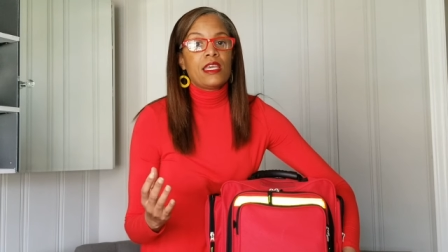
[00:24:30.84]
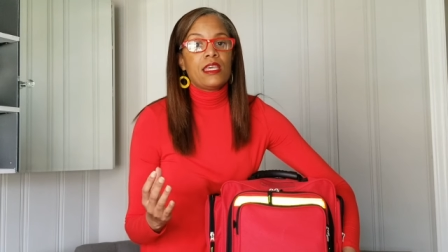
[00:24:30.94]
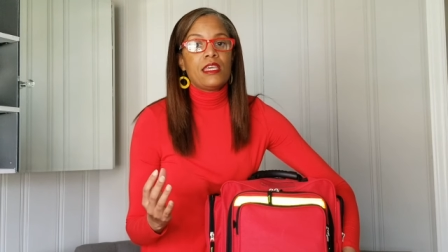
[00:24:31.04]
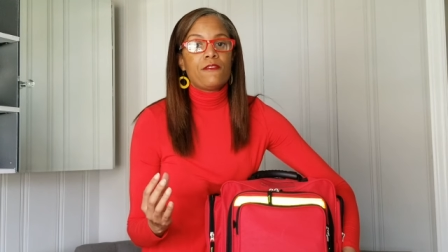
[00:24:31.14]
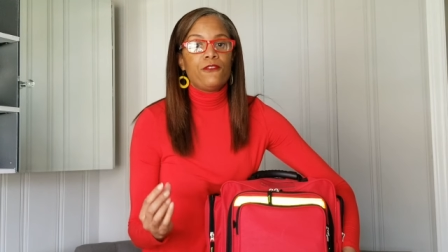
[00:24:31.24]

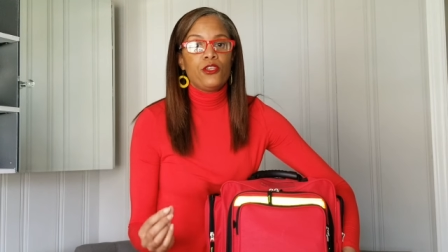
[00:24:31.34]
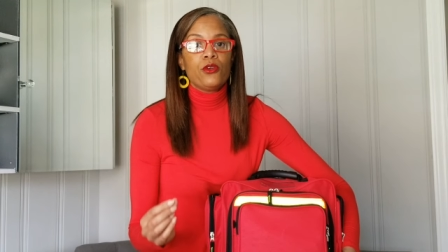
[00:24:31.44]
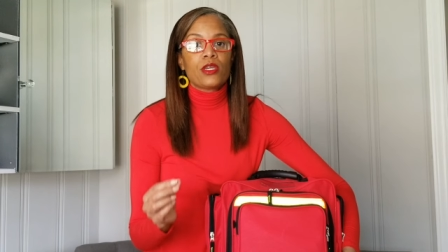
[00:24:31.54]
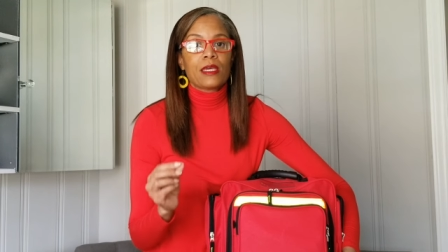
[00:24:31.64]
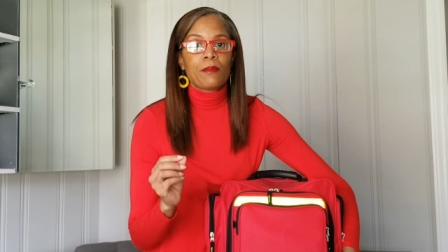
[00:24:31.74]
If you
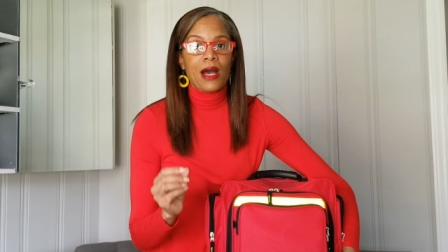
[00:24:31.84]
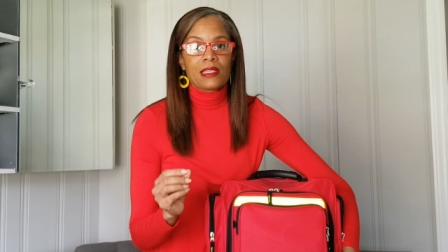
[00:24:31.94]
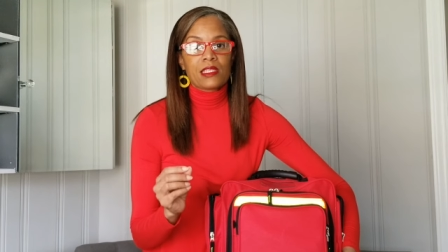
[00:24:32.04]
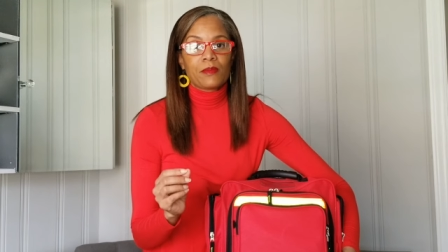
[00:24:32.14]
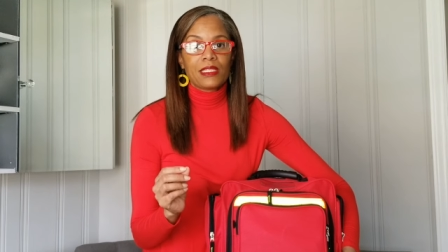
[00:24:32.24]
can
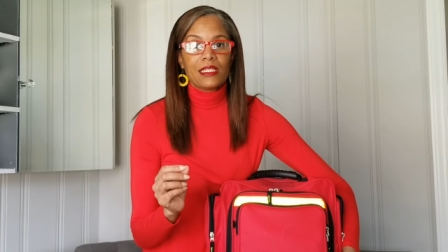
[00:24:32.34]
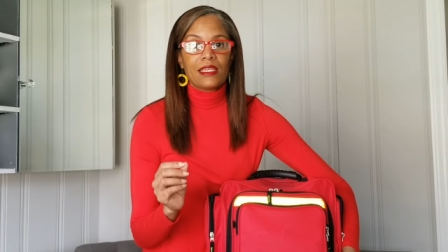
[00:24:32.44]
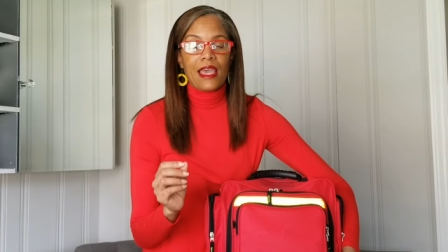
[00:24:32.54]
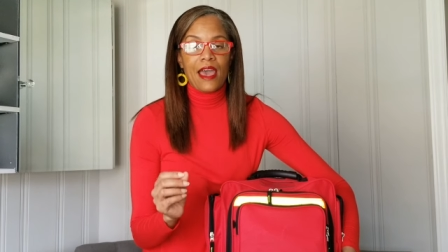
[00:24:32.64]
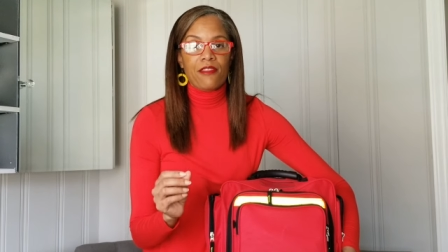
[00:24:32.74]
possibly
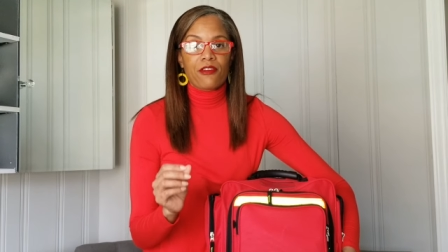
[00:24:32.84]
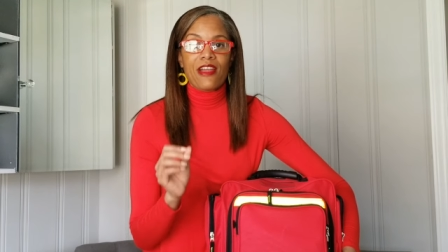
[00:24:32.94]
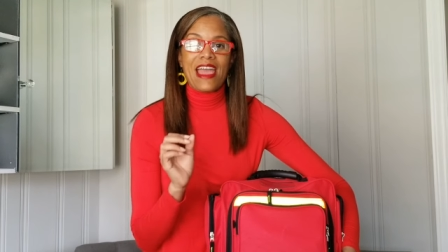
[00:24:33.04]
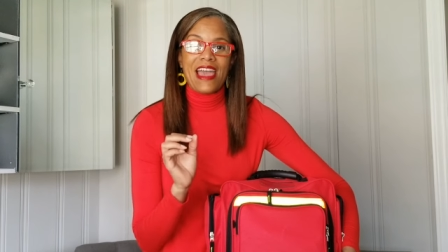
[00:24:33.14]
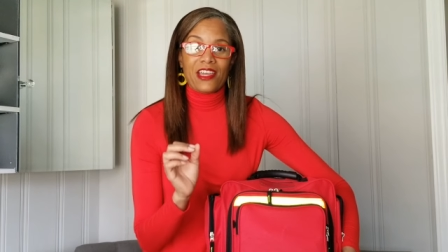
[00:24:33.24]
gather
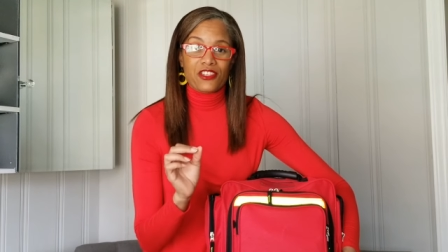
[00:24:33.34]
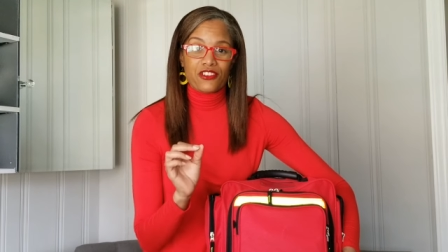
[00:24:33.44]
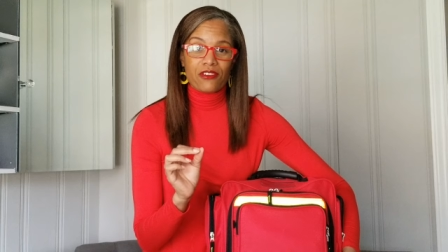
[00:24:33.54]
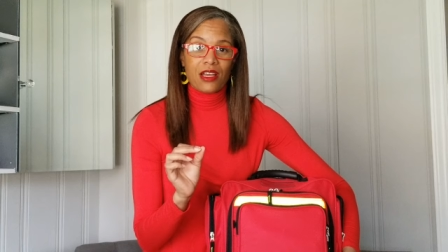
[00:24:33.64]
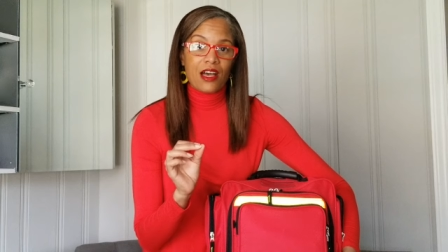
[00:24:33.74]

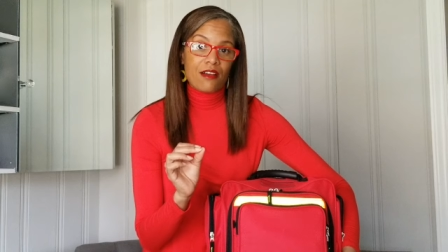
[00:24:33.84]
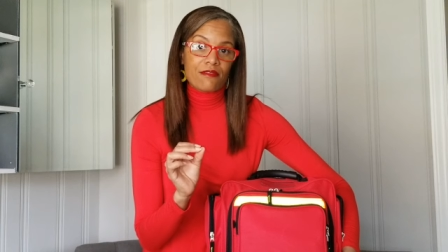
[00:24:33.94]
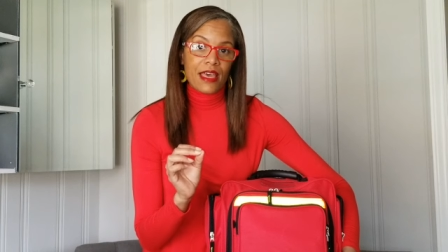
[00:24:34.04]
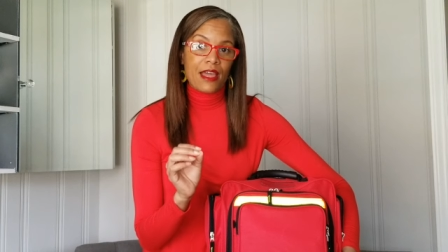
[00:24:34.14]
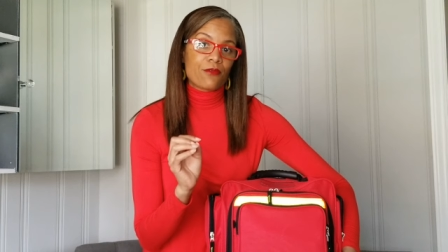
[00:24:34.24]
extra of
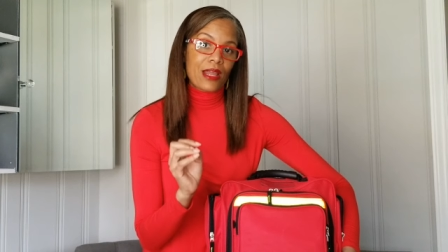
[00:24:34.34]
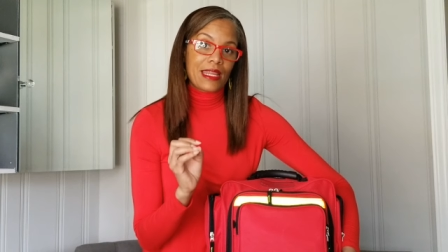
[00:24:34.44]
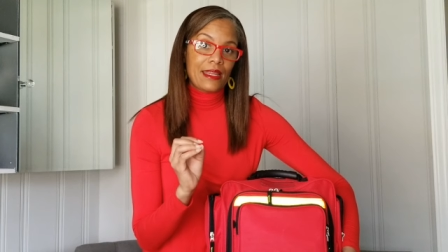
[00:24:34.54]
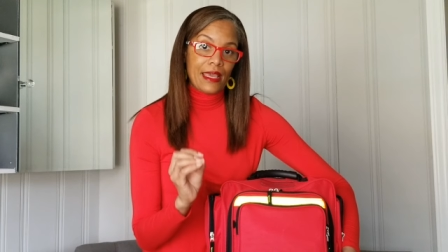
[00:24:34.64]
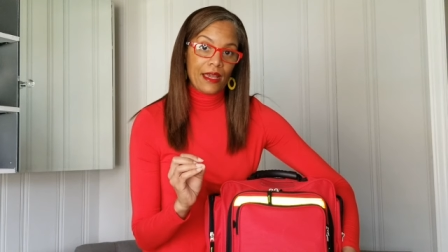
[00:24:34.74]
that right
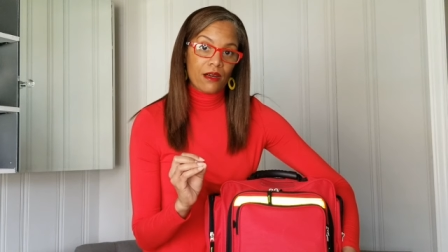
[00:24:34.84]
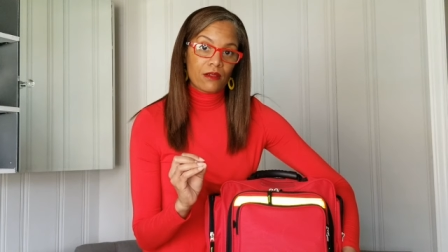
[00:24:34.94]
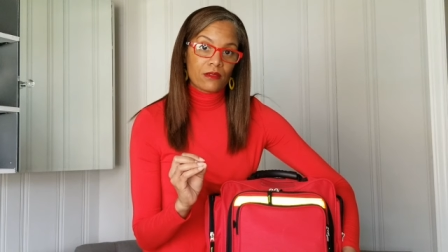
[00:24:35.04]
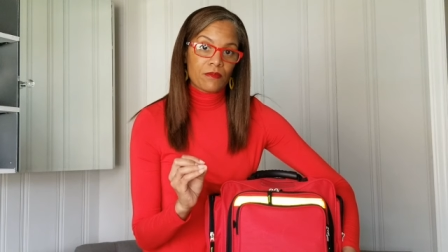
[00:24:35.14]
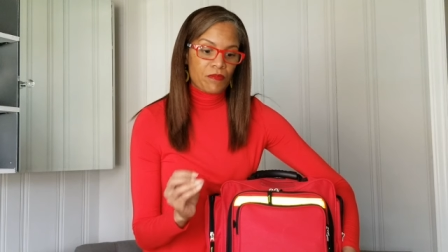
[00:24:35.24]
now